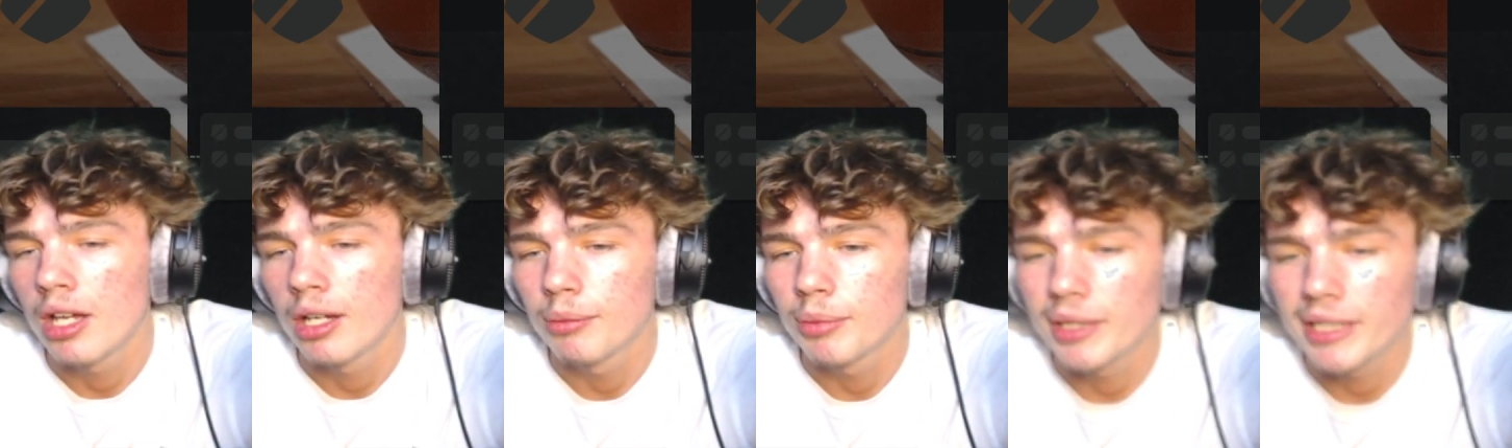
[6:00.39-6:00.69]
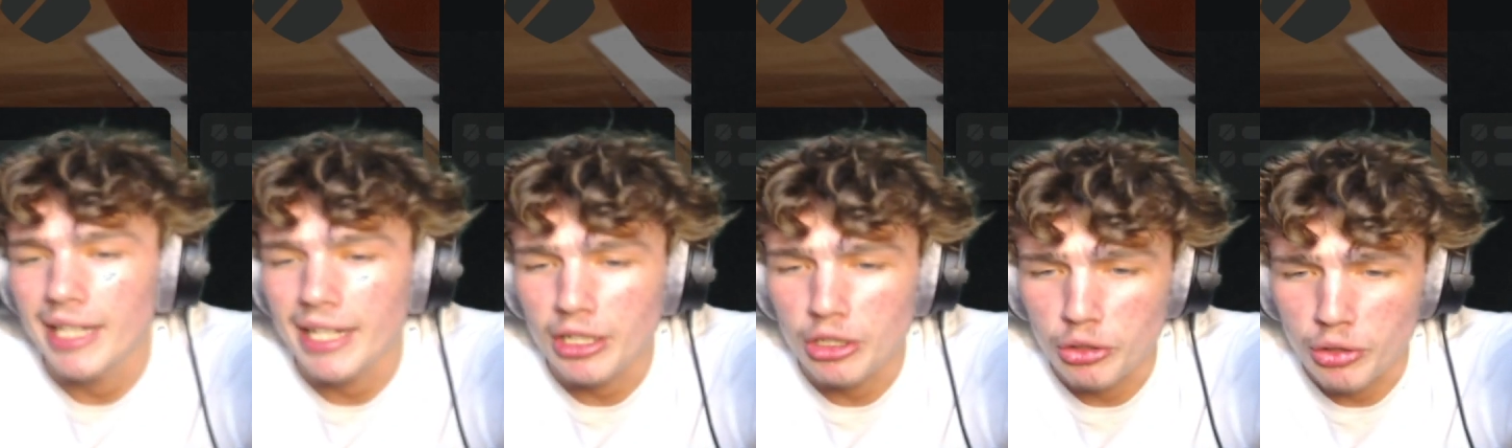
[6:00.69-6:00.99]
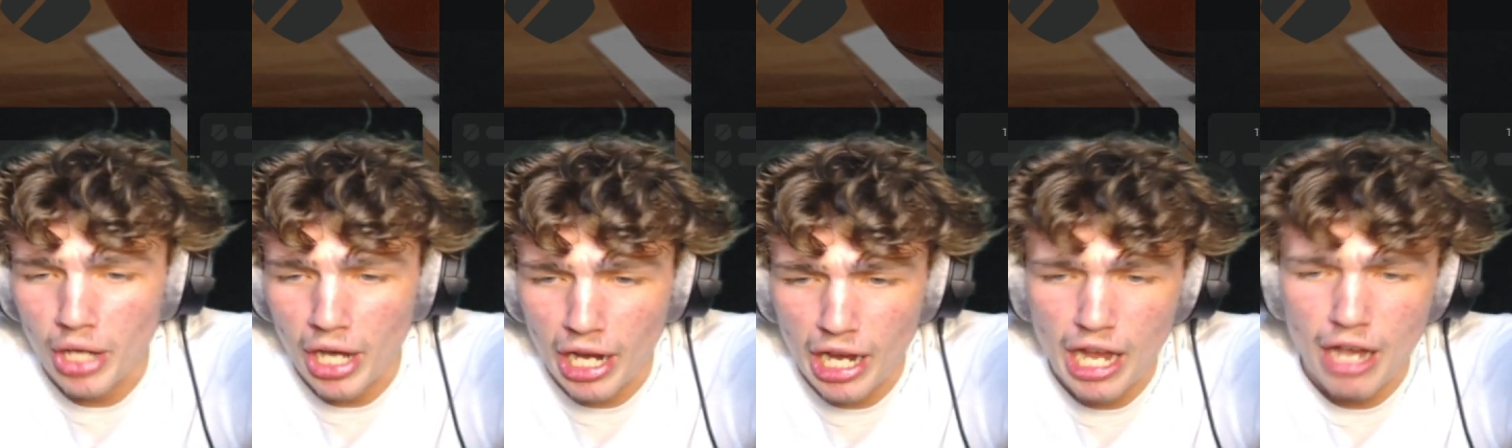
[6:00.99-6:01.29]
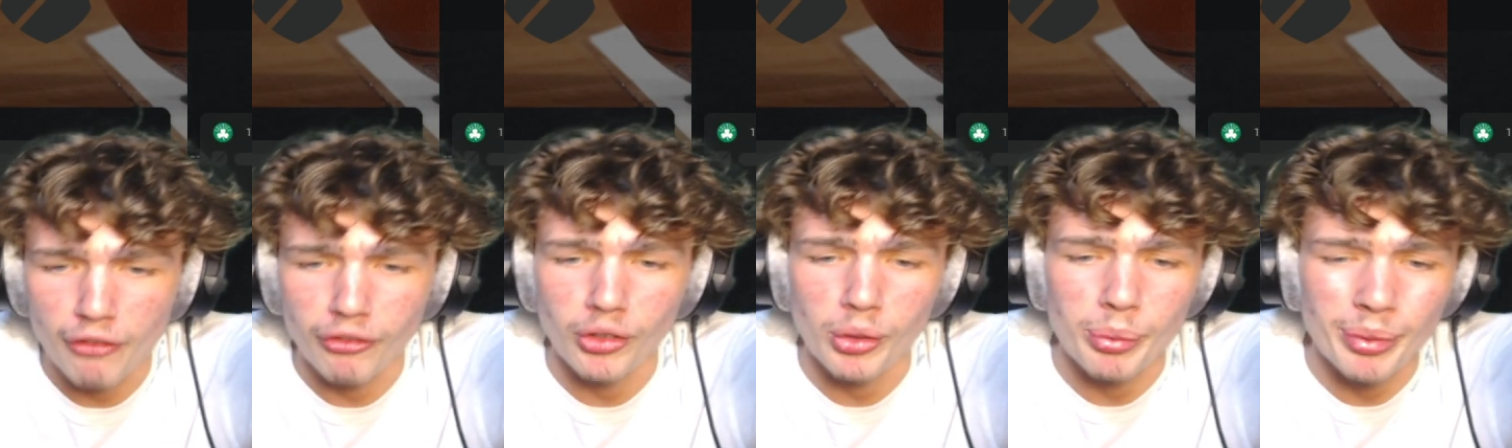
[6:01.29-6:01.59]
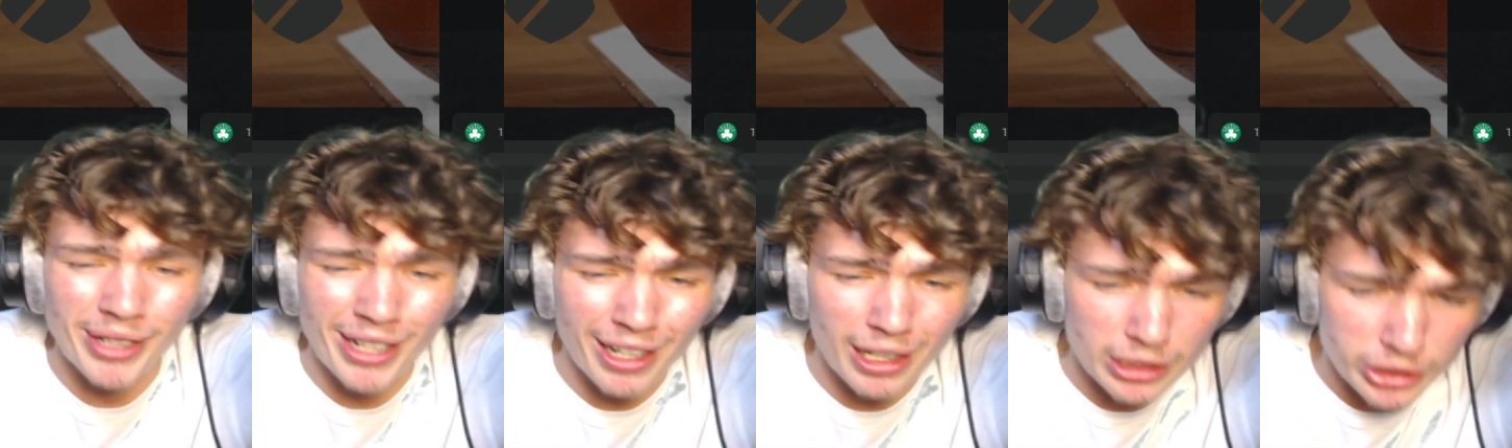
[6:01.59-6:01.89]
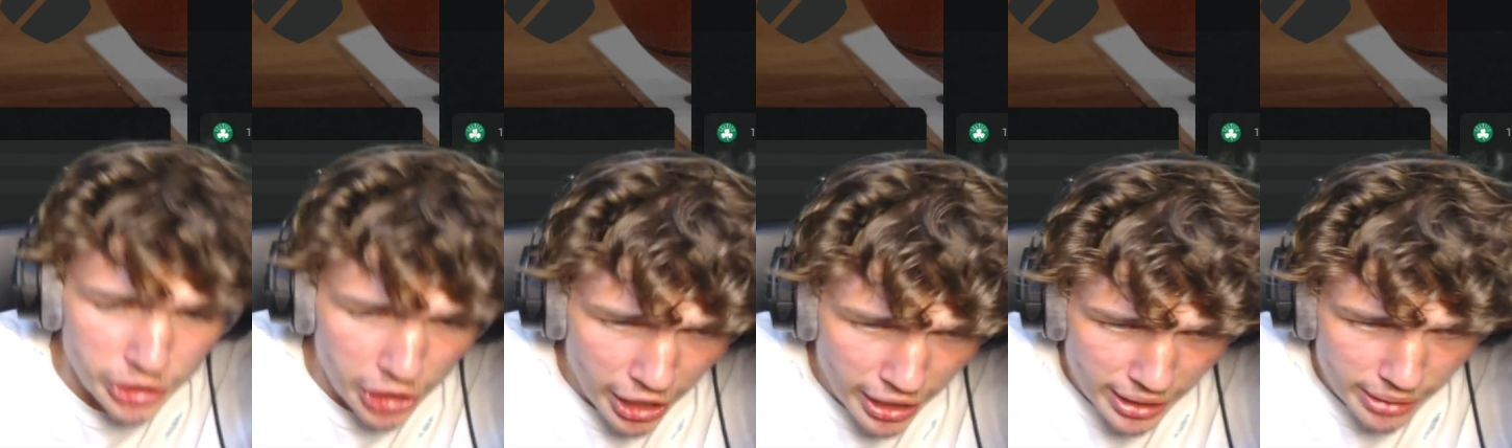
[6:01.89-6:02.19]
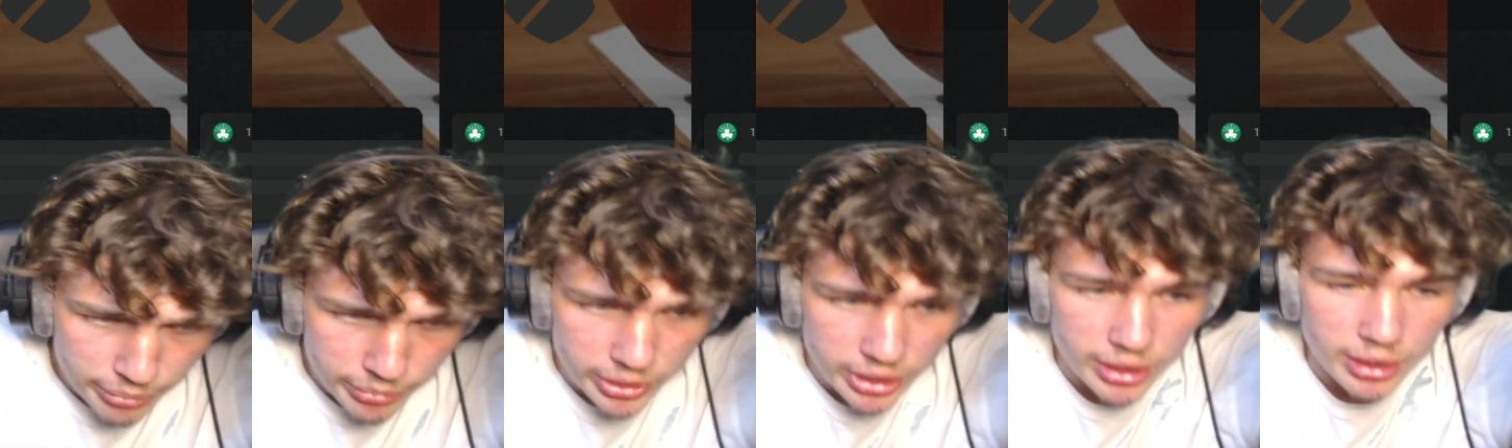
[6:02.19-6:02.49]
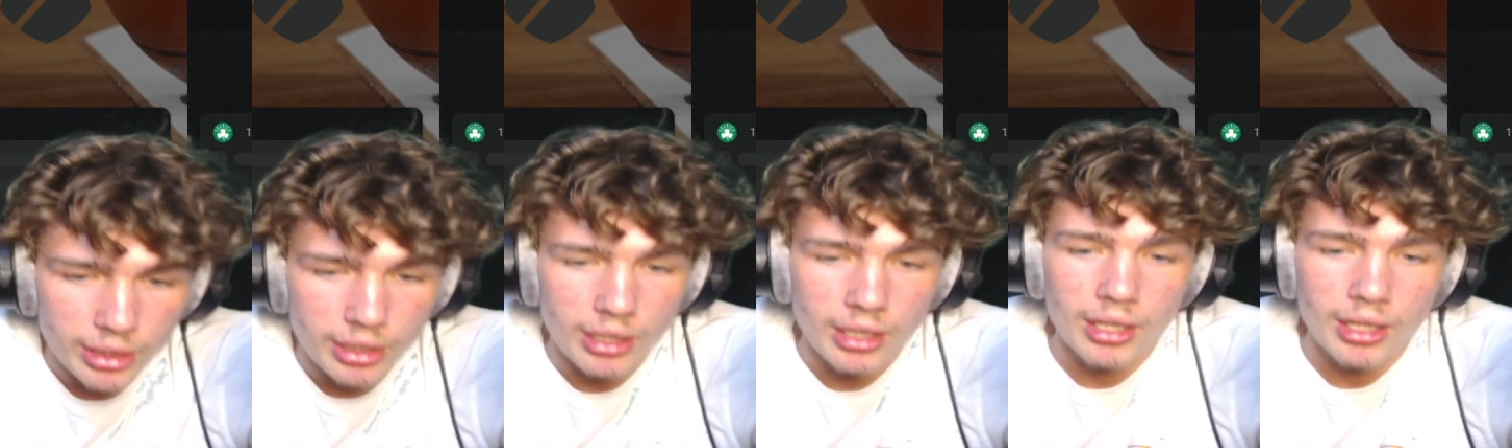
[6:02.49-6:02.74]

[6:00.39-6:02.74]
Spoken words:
But they do not have LeBron James.